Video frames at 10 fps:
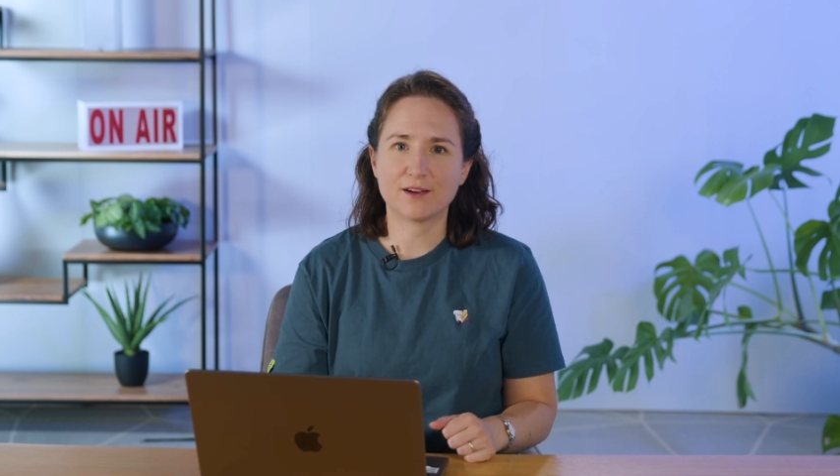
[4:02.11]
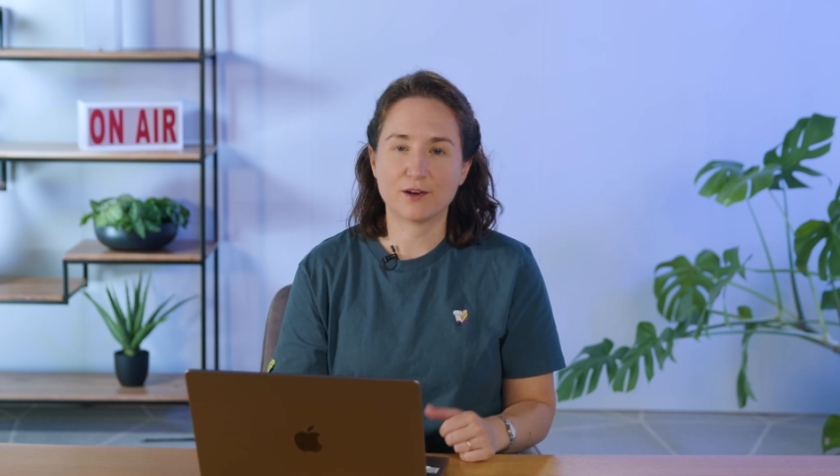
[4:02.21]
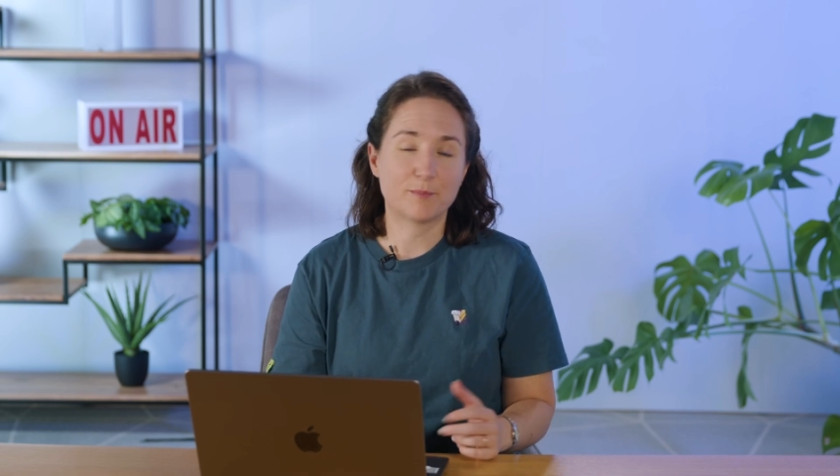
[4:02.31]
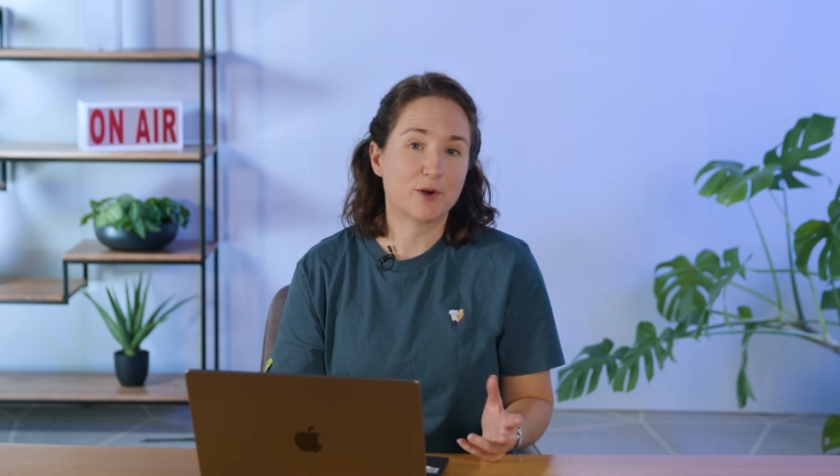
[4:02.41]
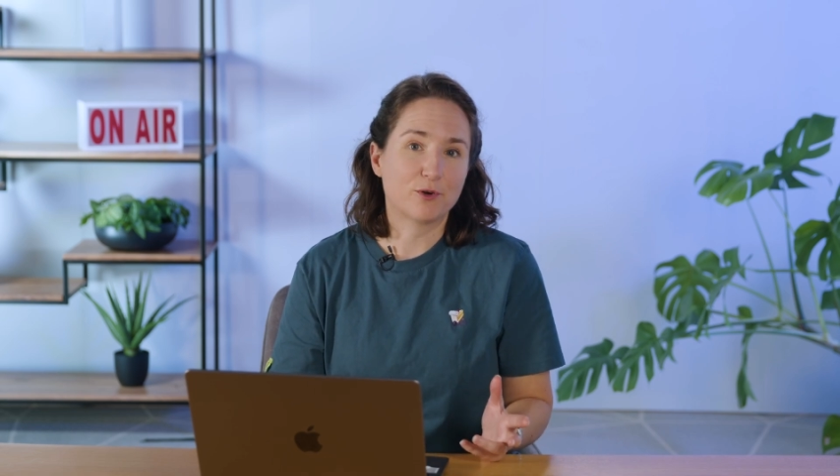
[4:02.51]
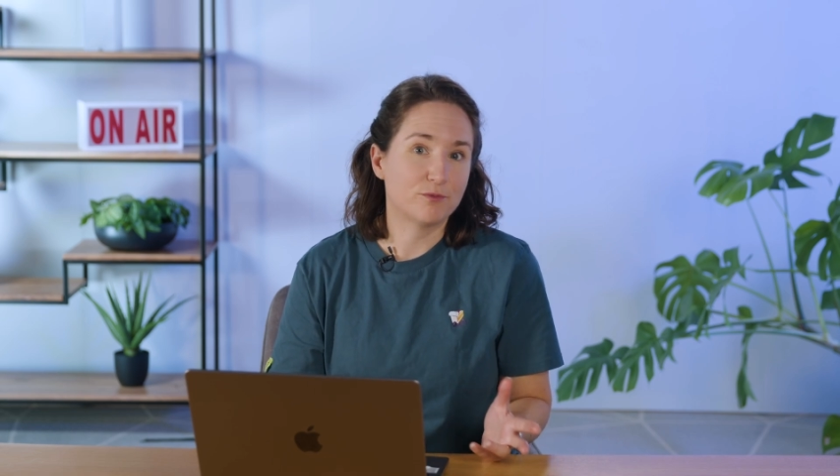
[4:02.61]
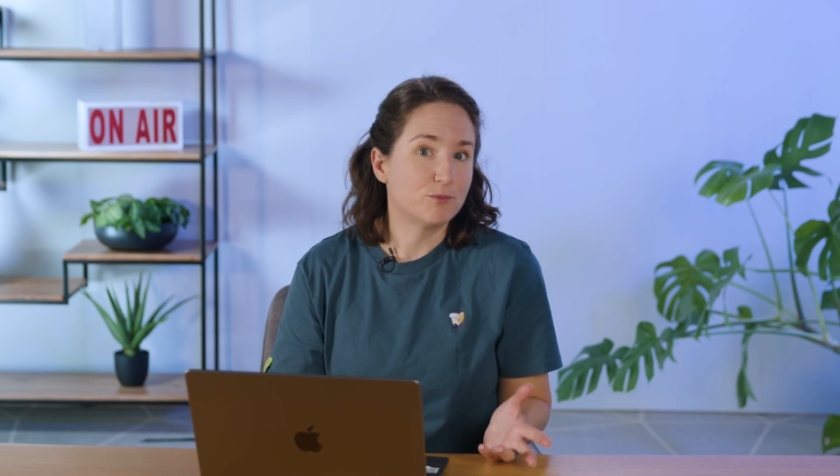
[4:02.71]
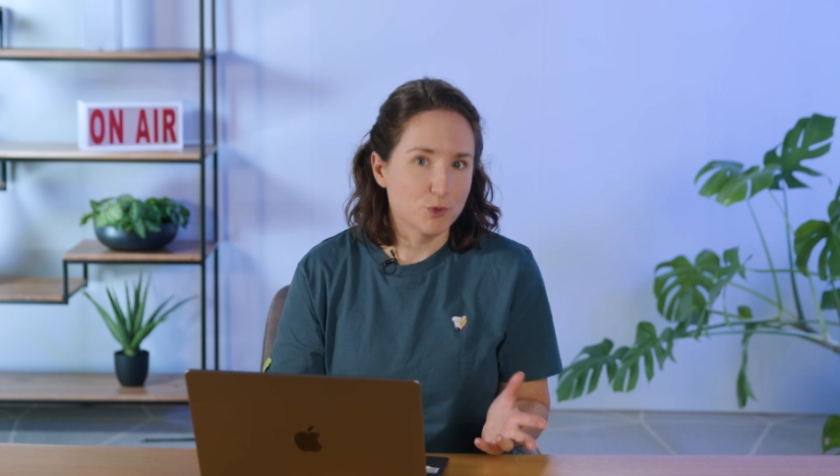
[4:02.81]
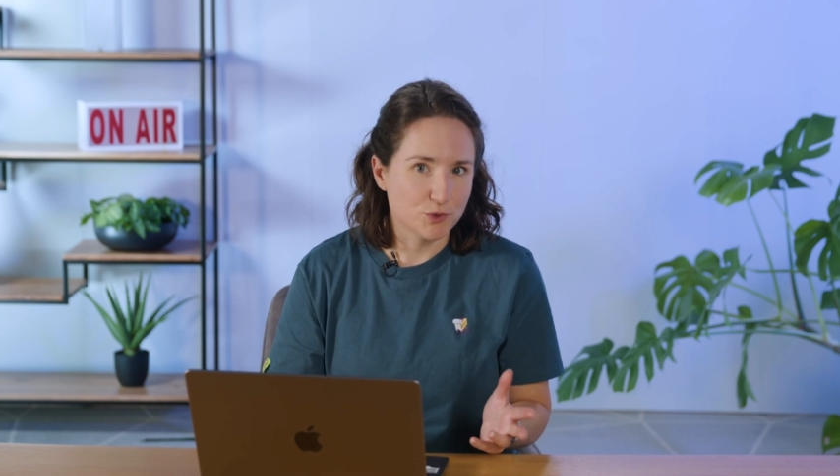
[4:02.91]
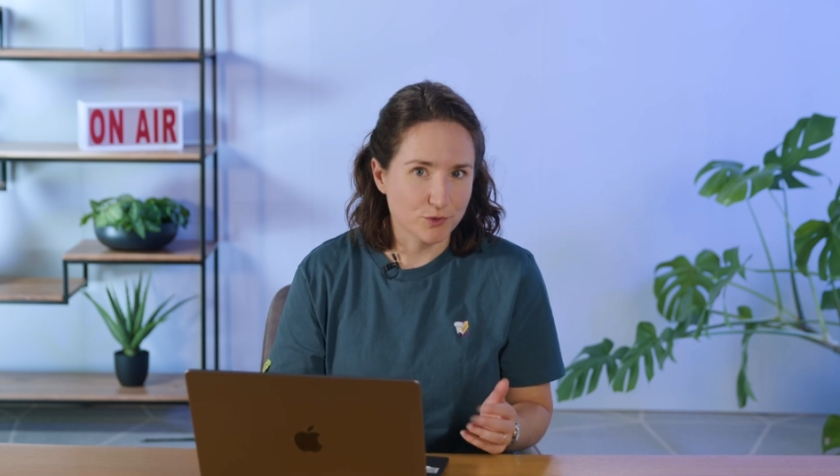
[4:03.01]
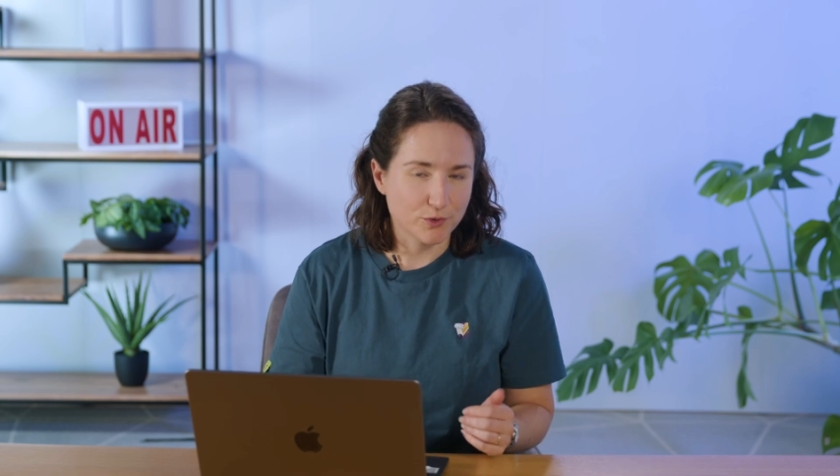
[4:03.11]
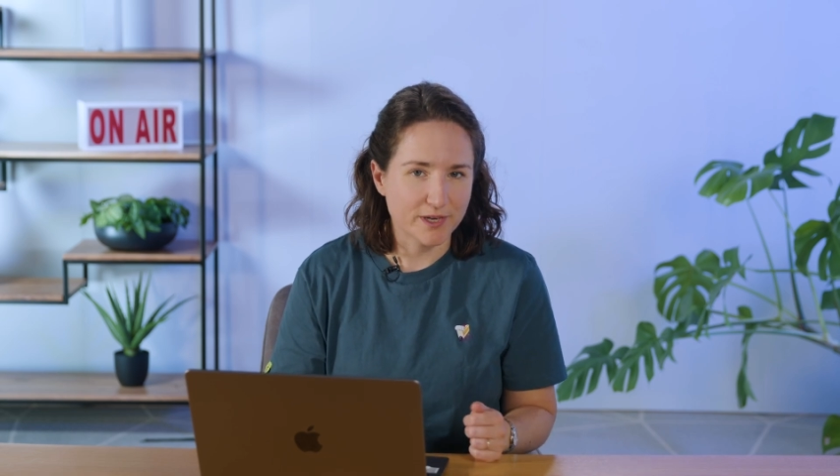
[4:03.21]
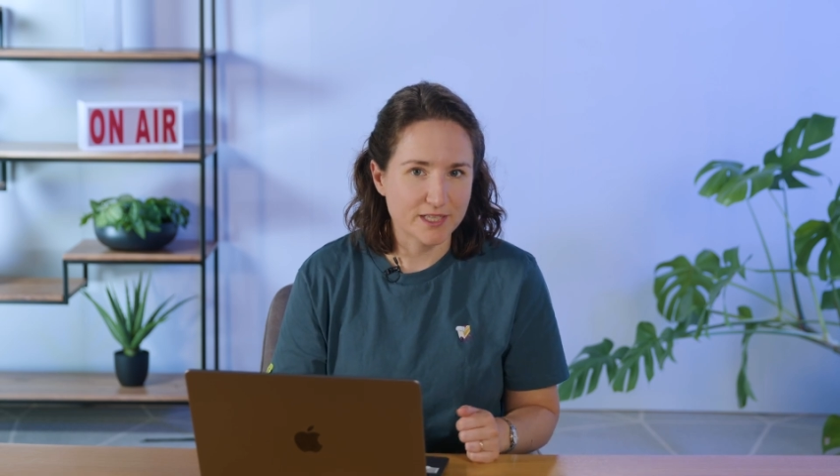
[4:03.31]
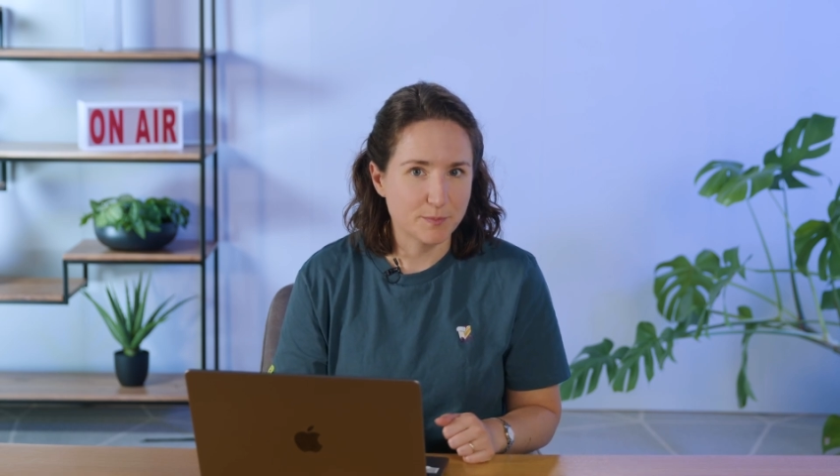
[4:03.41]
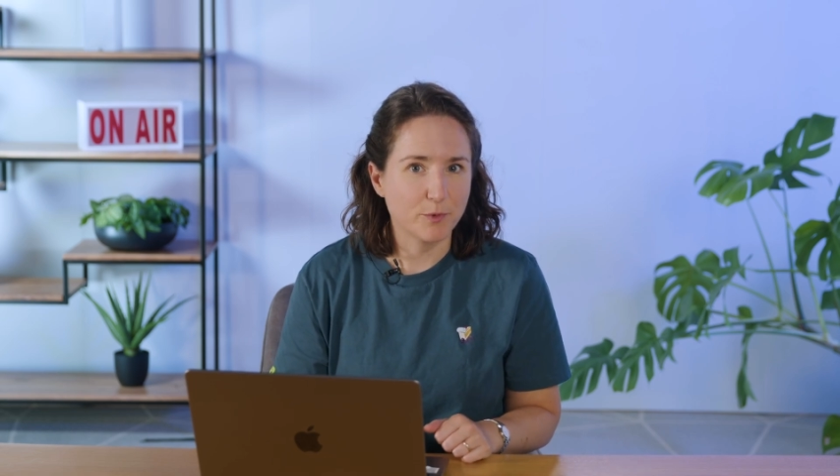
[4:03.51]
a better user
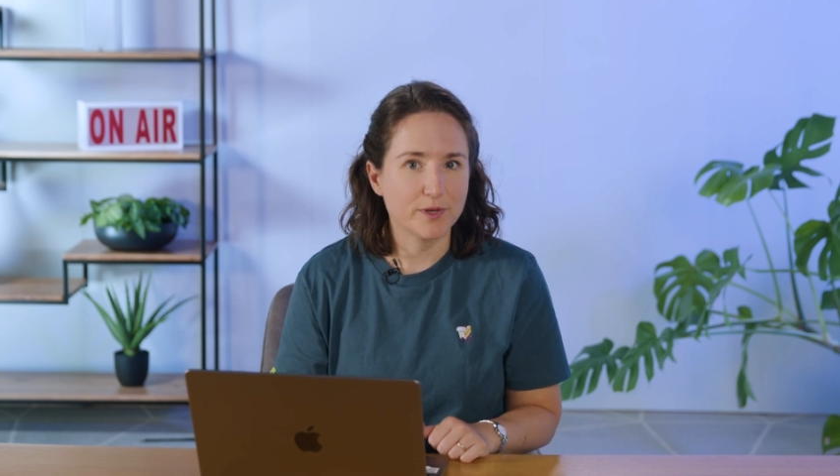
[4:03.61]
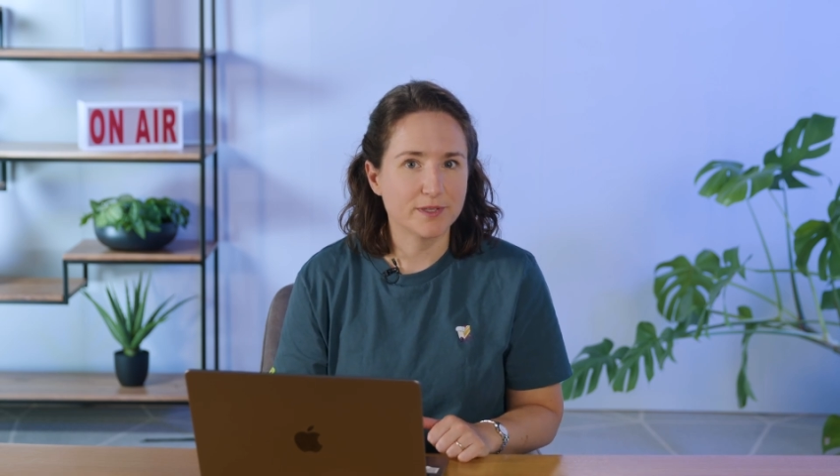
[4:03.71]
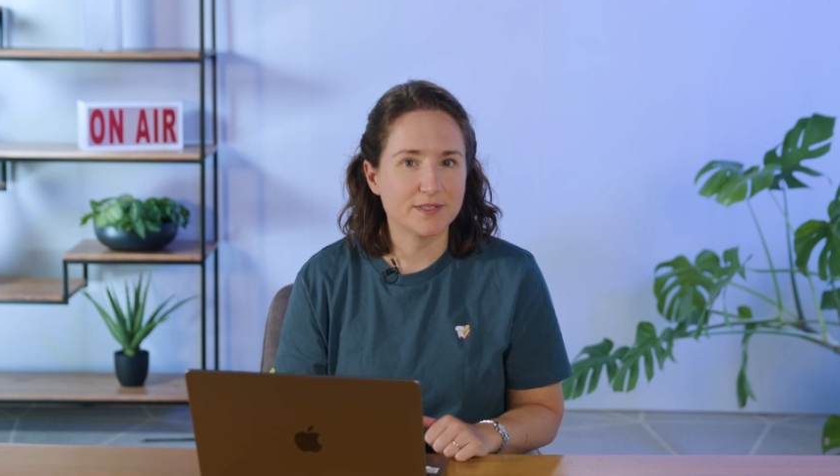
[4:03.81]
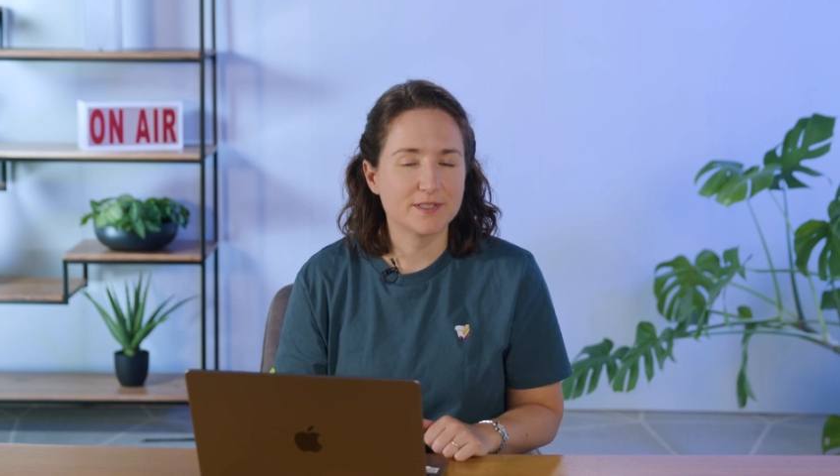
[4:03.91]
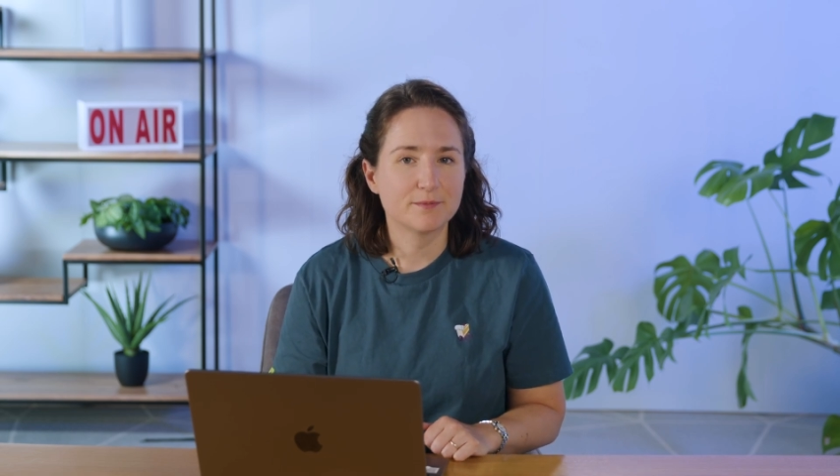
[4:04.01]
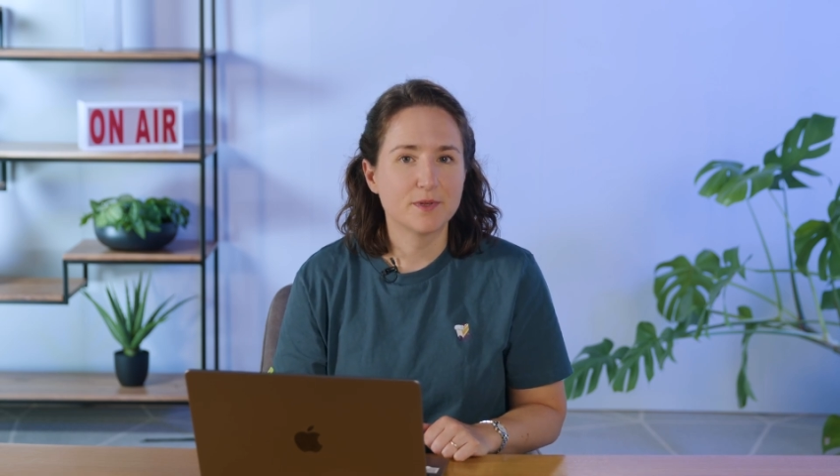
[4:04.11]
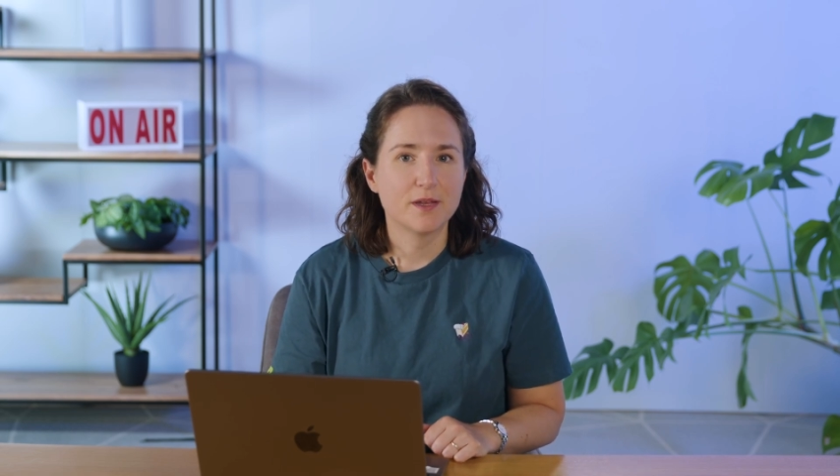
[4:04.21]
experience.